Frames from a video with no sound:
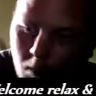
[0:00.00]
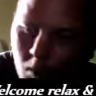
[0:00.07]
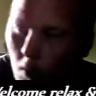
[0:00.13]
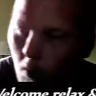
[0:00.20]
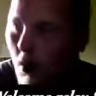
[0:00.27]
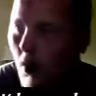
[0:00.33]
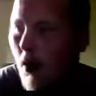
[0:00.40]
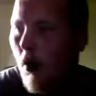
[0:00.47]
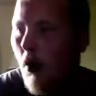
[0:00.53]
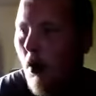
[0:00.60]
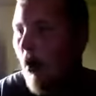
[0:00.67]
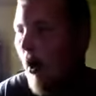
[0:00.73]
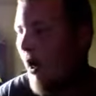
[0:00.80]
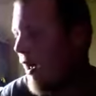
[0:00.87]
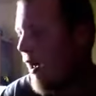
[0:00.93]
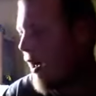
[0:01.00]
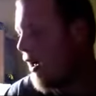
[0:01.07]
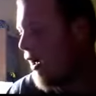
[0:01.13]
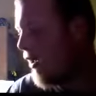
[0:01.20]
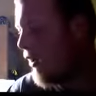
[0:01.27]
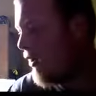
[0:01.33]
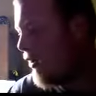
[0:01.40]
And
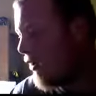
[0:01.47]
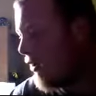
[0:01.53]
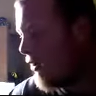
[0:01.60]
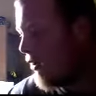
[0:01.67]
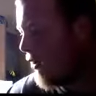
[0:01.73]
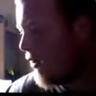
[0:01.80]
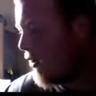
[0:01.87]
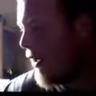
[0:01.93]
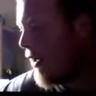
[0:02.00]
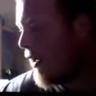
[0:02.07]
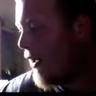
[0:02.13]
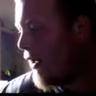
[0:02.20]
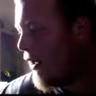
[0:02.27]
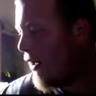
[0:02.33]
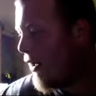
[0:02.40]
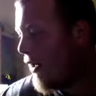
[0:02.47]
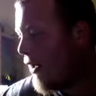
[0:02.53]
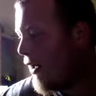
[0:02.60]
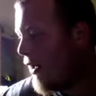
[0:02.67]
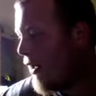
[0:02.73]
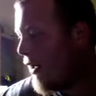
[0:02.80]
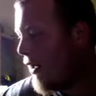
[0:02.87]
I showed you the
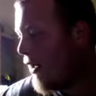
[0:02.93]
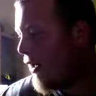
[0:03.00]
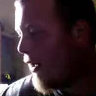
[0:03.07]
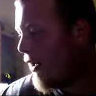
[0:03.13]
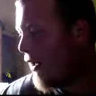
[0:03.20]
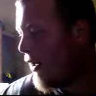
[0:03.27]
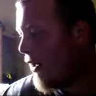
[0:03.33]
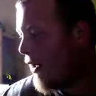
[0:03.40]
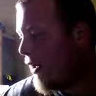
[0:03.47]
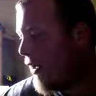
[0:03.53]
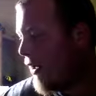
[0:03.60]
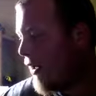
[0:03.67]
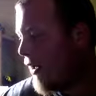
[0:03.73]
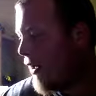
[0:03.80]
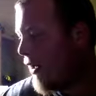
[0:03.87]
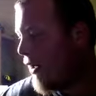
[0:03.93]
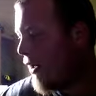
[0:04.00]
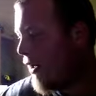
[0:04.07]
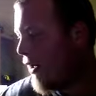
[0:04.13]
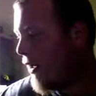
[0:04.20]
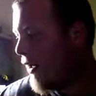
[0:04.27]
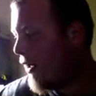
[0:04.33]
crappiest e-juice that
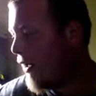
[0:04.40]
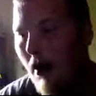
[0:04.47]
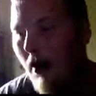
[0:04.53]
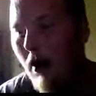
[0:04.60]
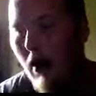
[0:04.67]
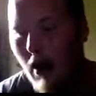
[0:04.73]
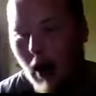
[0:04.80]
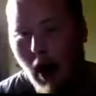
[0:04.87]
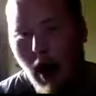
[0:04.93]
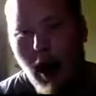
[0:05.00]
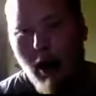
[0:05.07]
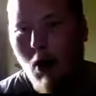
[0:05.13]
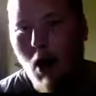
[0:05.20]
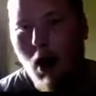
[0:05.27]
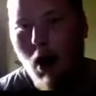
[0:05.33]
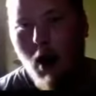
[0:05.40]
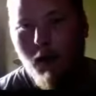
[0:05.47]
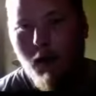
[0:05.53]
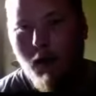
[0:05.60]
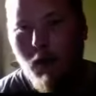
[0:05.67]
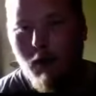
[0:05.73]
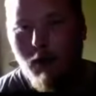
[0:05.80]
I bought from
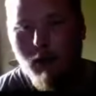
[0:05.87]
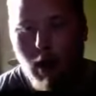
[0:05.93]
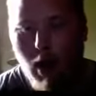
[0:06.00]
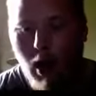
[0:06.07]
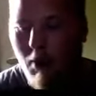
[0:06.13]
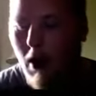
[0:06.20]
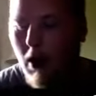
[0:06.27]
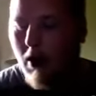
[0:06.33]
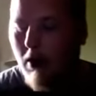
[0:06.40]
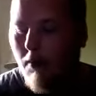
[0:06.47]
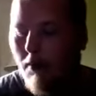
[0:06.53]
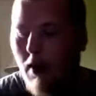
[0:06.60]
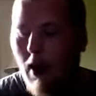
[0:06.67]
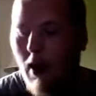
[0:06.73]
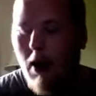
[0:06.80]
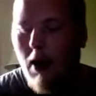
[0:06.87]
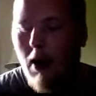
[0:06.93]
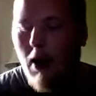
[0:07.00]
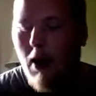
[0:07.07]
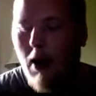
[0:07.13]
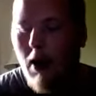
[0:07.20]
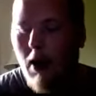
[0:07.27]
Mount Baker Vapor,
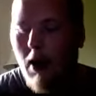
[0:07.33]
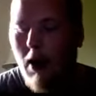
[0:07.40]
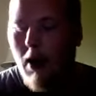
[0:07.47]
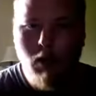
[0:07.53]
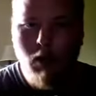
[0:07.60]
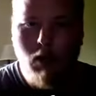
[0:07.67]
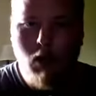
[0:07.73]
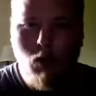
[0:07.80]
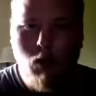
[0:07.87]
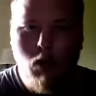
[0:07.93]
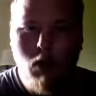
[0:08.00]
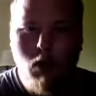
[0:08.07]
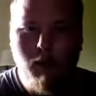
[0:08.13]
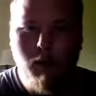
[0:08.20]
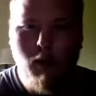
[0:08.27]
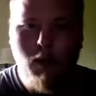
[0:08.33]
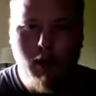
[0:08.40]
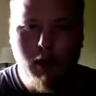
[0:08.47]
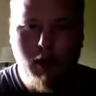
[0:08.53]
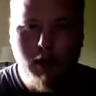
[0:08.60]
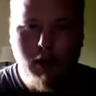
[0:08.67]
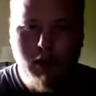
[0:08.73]
Galore Fluids,
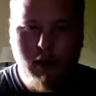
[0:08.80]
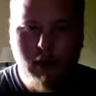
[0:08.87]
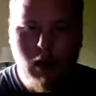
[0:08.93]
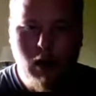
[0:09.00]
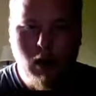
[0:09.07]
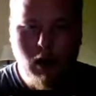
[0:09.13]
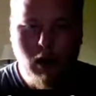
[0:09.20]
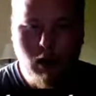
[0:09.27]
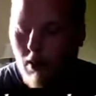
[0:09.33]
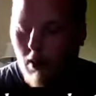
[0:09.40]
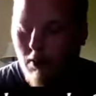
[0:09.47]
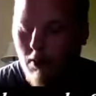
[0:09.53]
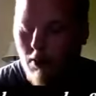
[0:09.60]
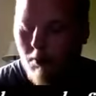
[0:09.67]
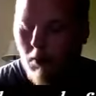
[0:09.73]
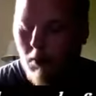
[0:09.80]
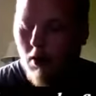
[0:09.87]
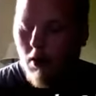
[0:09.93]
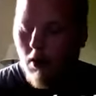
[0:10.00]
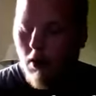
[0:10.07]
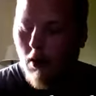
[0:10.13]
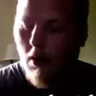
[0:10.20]
e-liquids or whatever.
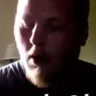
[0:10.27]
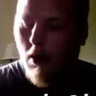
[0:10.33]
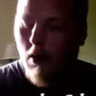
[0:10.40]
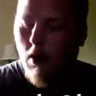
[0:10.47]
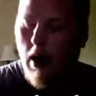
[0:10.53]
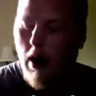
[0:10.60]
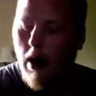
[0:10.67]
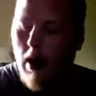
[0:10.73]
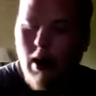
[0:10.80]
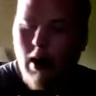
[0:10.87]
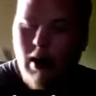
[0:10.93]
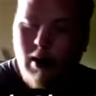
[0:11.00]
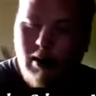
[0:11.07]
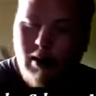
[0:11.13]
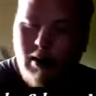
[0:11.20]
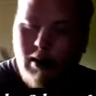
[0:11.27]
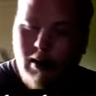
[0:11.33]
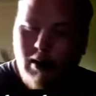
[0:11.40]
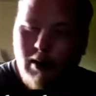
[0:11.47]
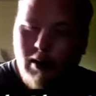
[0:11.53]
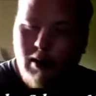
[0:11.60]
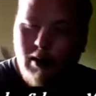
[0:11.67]
And it's key slime
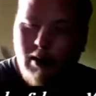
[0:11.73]
pie.